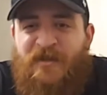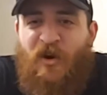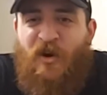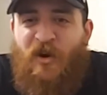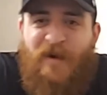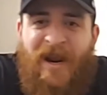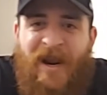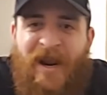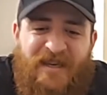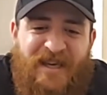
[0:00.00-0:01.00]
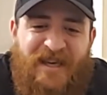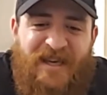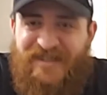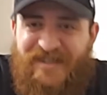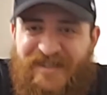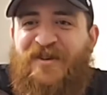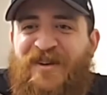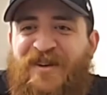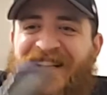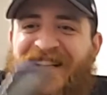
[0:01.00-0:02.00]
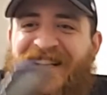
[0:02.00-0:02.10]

girls' recommendations. That's what we need.